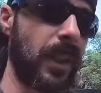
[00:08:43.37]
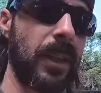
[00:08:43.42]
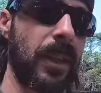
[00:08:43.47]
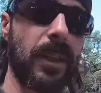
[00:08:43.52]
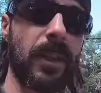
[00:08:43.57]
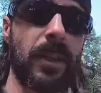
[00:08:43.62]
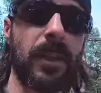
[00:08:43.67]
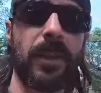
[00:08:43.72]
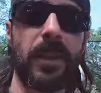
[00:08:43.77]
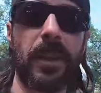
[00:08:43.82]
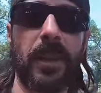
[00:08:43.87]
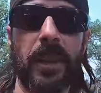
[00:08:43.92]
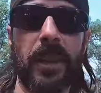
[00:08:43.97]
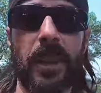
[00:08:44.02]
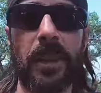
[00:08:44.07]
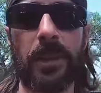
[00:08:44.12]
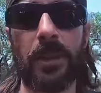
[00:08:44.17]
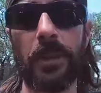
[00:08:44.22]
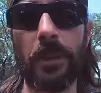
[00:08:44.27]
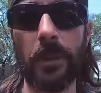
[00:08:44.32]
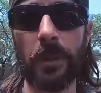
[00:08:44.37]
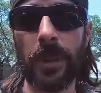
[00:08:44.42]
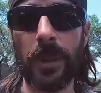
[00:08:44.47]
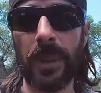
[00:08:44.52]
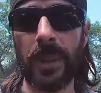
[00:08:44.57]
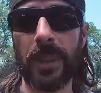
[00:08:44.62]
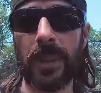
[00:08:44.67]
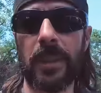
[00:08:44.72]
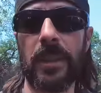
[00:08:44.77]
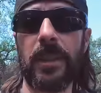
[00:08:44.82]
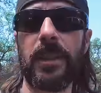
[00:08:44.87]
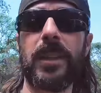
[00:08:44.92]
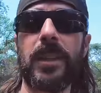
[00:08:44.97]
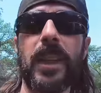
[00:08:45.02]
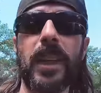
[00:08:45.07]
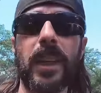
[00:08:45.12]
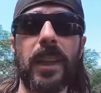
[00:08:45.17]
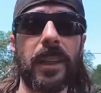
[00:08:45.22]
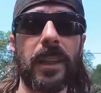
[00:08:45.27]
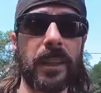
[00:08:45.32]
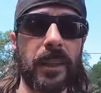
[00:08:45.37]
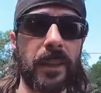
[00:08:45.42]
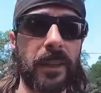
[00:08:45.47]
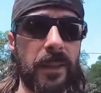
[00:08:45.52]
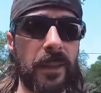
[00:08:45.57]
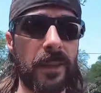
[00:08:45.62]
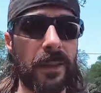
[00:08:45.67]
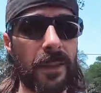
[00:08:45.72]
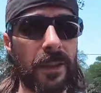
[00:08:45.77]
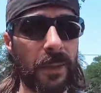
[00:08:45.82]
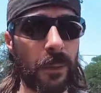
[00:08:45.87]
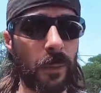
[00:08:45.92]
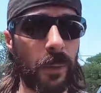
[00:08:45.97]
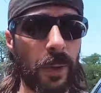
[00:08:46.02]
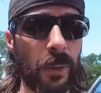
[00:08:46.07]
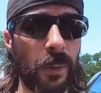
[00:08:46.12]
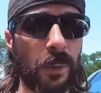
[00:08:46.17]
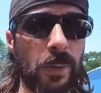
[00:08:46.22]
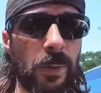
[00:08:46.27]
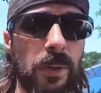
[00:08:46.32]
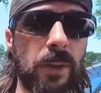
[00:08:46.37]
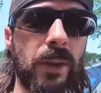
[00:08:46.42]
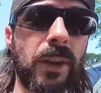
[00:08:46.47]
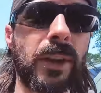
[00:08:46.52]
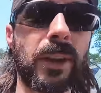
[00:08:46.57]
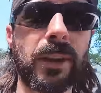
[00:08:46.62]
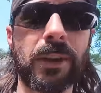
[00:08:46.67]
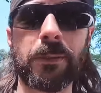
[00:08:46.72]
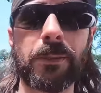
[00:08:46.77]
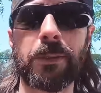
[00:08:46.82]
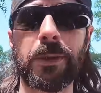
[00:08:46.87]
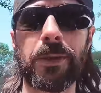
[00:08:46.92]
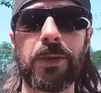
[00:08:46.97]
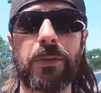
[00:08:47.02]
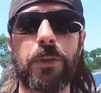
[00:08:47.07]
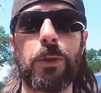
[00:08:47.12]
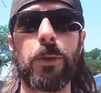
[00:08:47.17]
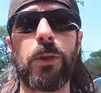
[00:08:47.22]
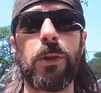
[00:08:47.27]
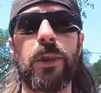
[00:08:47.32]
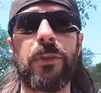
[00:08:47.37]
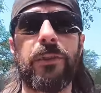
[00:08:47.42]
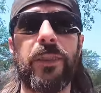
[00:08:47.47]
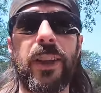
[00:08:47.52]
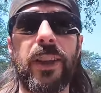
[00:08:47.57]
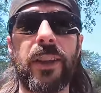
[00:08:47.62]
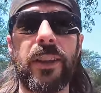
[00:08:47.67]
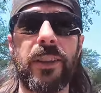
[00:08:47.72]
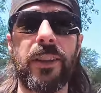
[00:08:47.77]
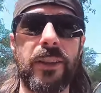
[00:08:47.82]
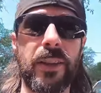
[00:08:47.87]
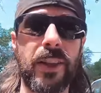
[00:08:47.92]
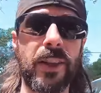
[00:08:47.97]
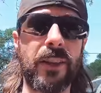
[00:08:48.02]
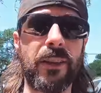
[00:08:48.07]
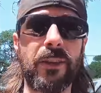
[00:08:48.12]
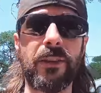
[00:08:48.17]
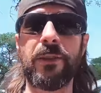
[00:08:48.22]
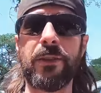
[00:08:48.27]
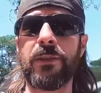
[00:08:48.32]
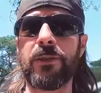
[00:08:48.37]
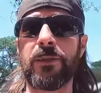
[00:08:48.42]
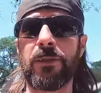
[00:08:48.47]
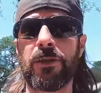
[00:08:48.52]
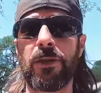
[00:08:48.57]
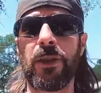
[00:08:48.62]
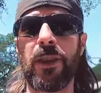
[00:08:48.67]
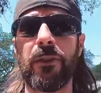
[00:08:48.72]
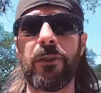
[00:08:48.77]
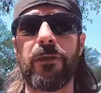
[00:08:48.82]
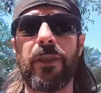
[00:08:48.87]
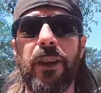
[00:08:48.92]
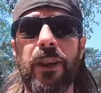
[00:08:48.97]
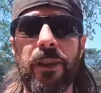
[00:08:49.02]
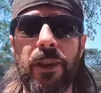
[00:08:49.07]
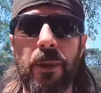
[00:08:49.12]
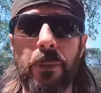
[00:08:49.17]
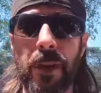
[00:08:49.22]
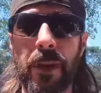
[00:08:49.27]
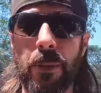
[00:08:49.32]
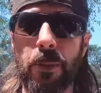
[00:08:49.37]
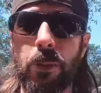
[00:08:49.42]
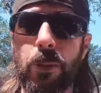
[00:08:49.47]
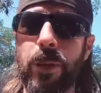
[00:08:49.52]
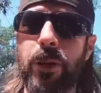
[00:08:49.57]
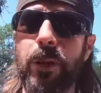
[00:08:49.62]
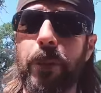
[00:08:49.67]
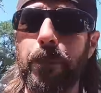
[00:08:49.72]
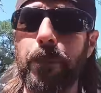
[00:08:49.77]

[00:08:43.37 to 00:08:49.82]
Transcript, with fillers: and uh, get the new one in and then we will uh, put the cooling fan in and try and fire that bad boy